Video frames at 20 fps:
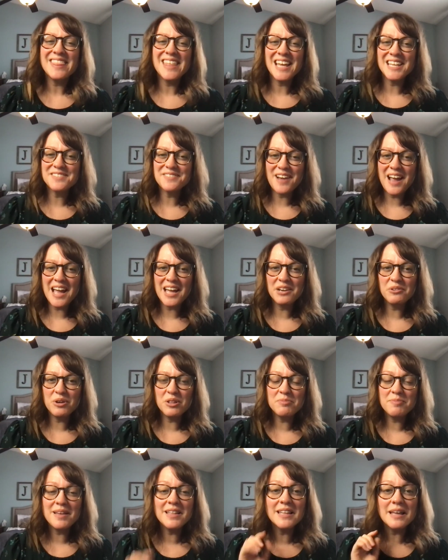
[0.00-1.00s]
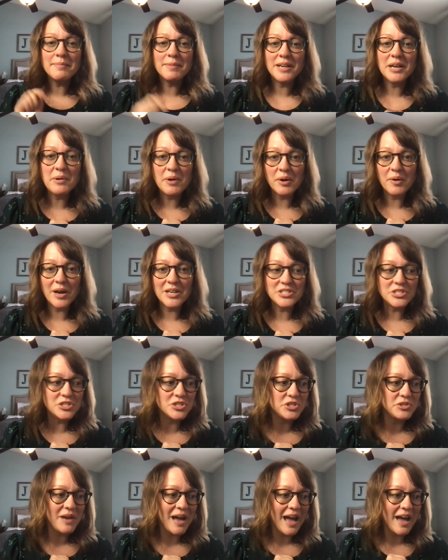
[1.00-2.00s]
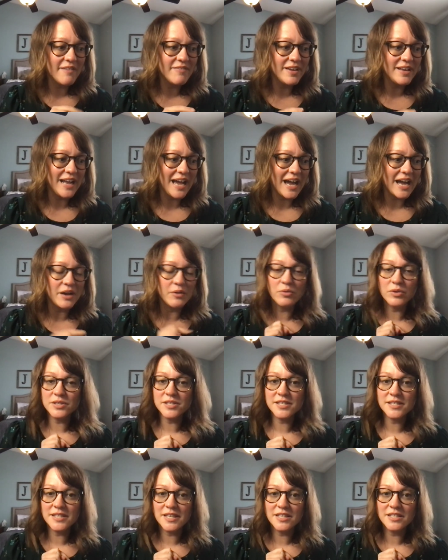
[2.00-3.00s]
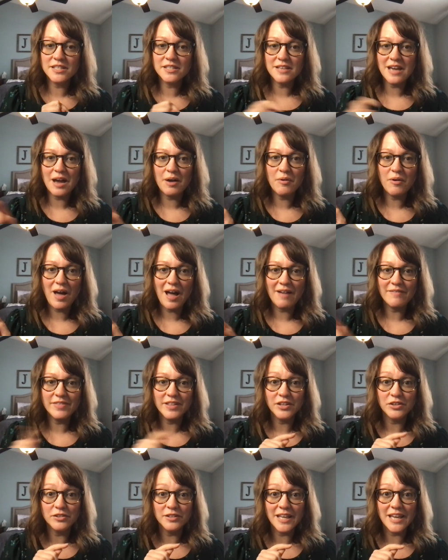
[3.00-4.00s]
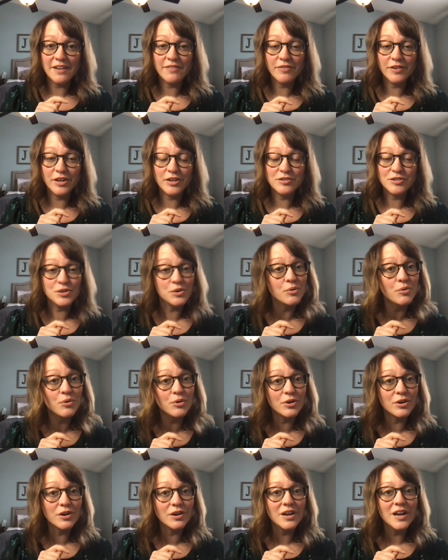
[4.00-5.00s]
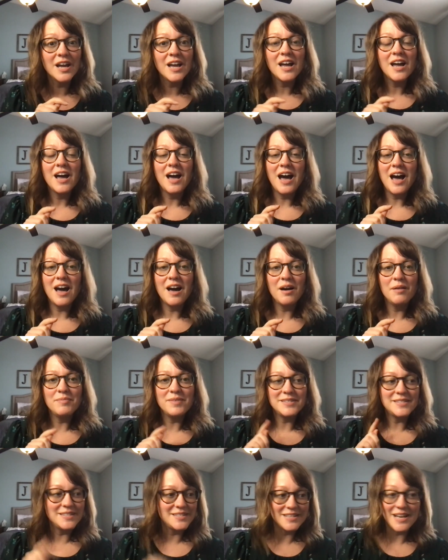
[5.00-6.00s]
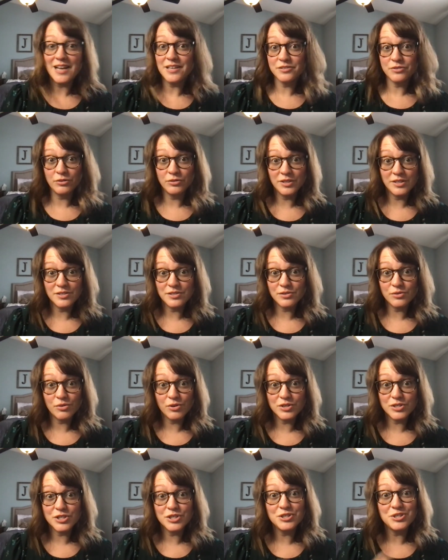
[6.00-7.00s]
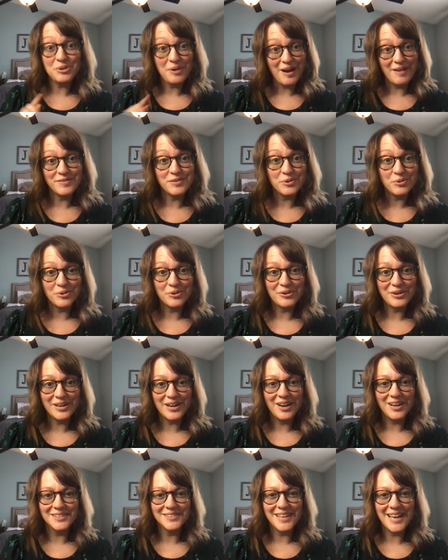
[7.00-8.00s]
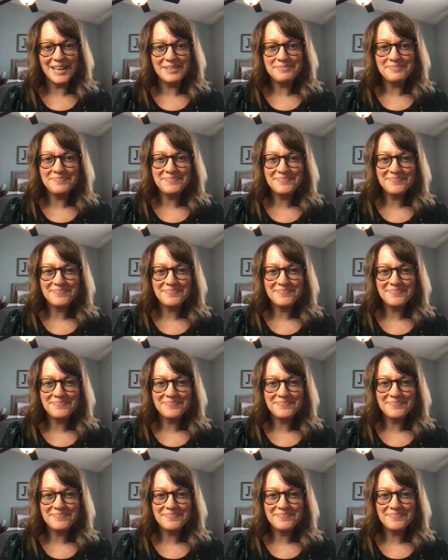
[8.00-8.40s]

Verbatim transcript: Thanks for hanging with me. Let me know what questions you have, and I will send. I will have the little link for you to order. Um, this is not sold in stores. You do have to order it online.